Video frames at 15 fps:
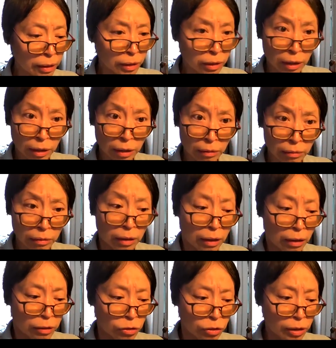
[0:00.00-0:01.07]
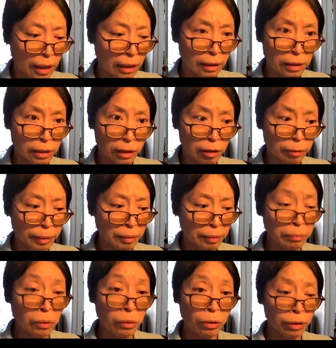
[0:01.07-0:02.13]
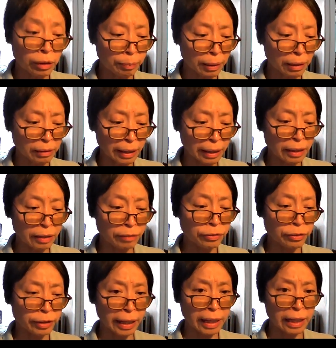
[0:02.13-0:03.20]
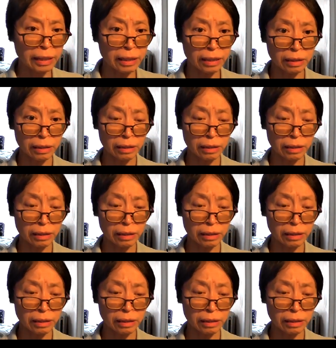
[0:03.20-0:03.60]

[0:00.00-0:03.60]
it's could you tell us a little bit more about that if you can?